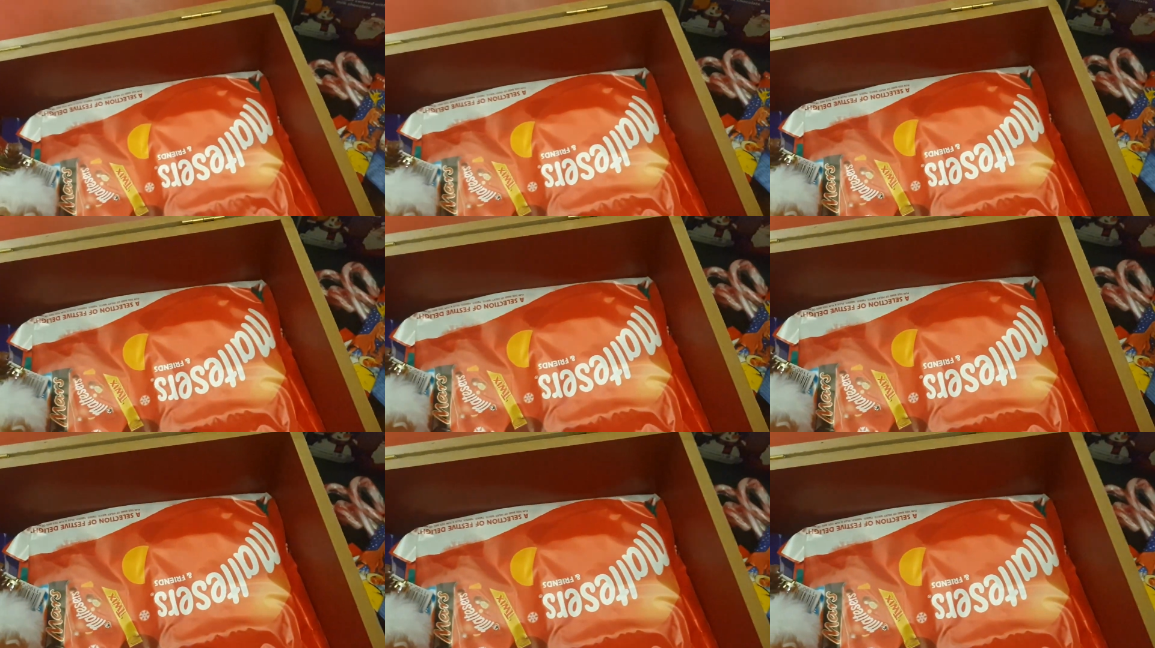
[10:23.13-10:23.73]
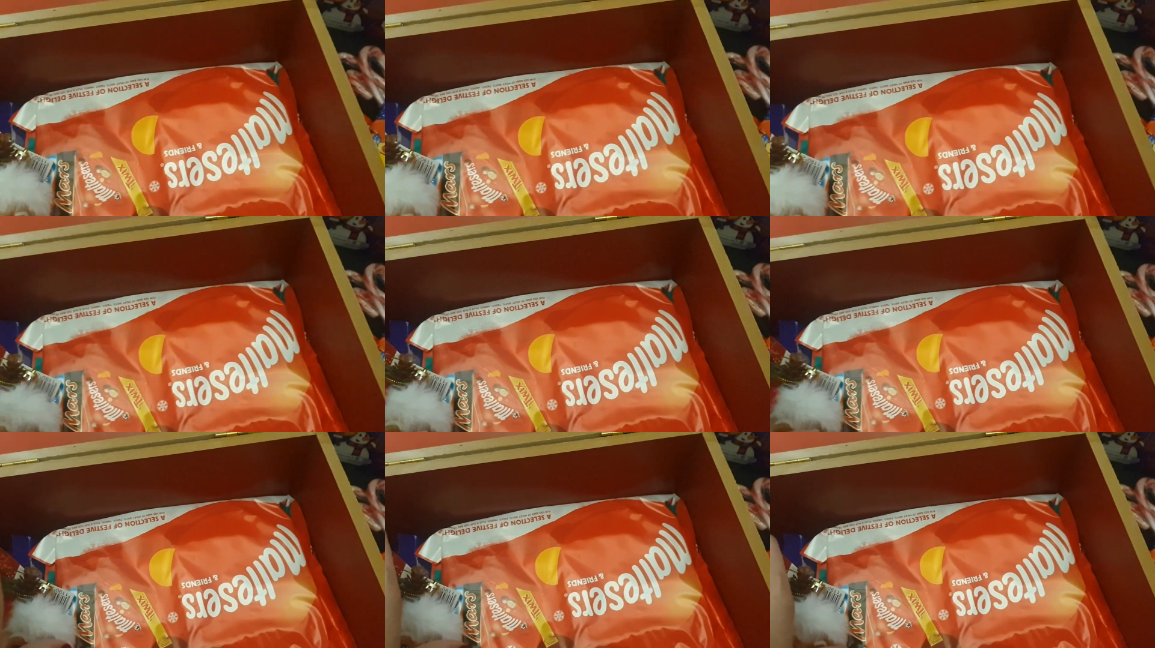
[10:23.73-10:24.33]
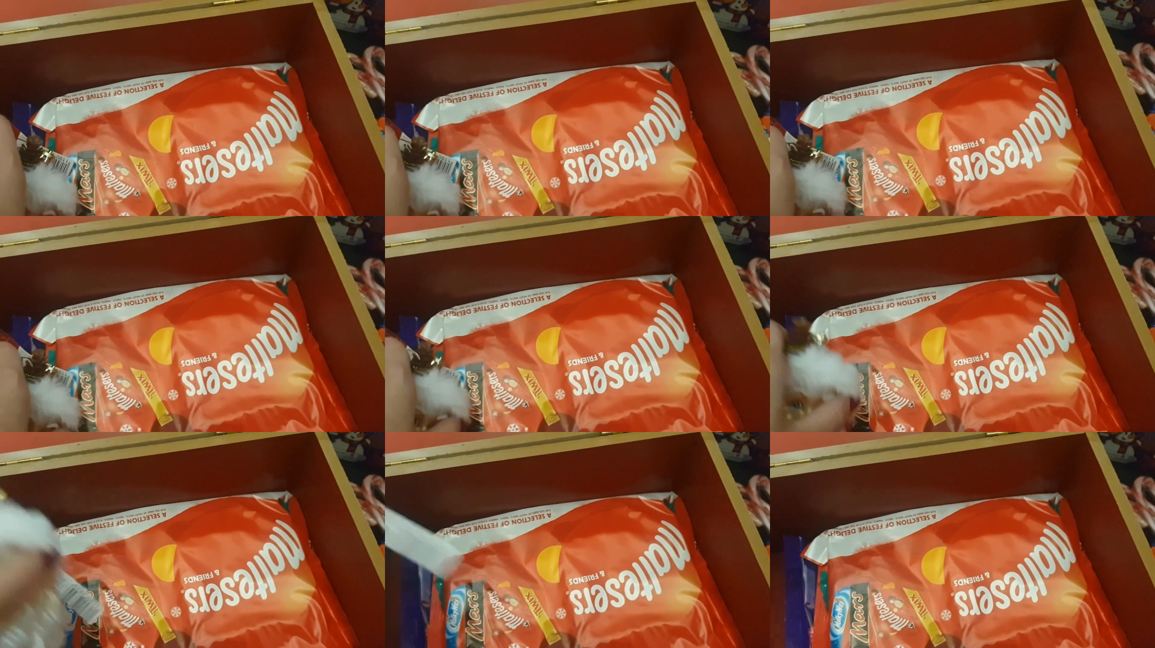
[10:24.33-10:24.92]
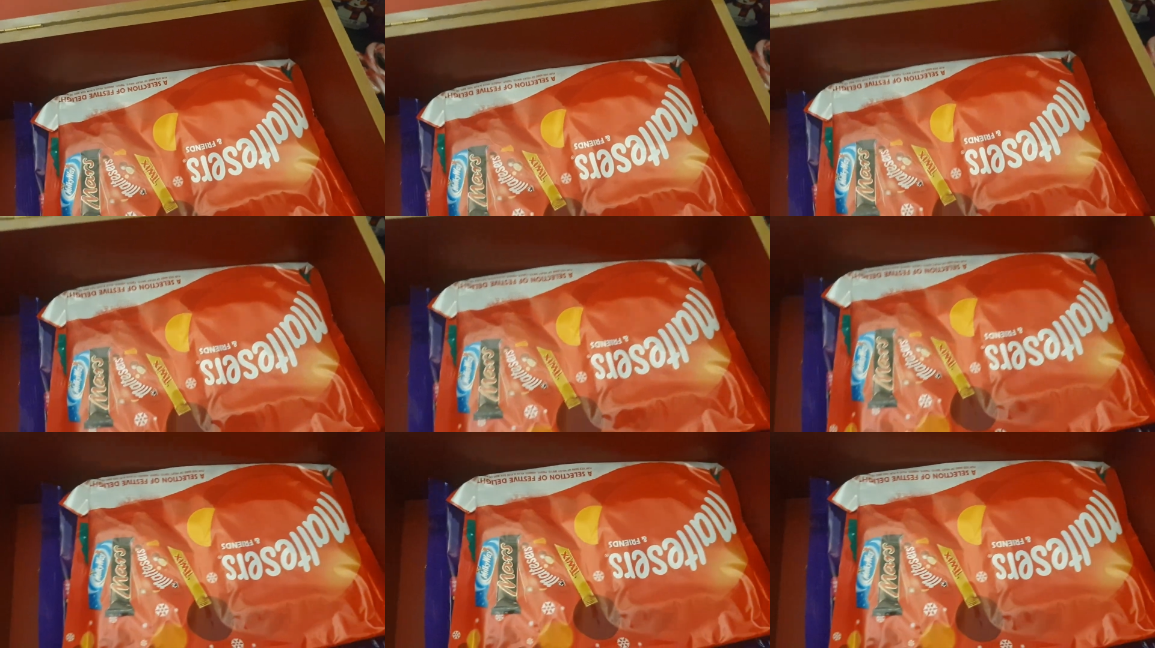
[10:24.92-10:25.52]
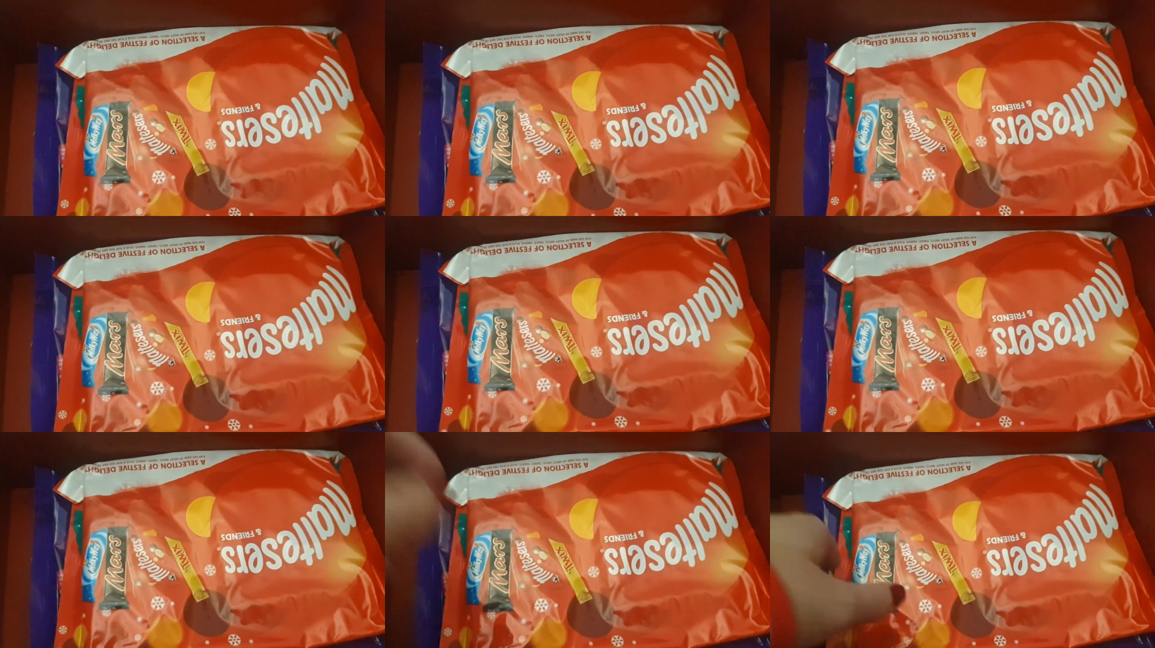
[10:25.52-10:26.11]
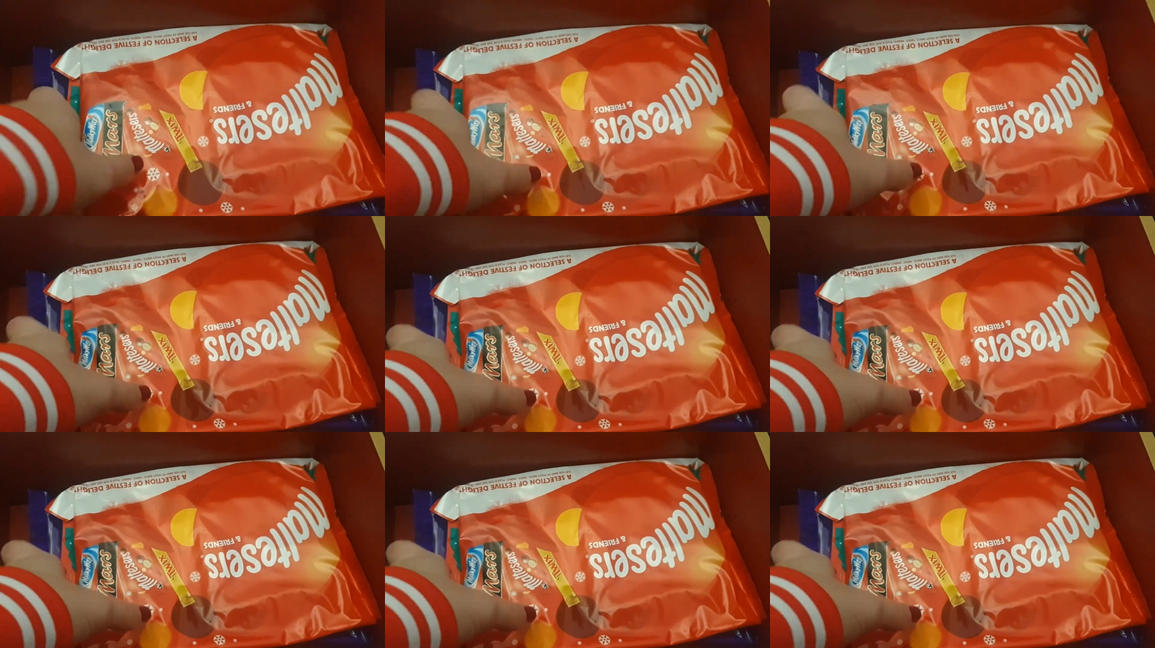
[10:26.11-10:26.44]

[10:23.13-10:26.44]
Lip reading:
Nobody's mouth can be seen.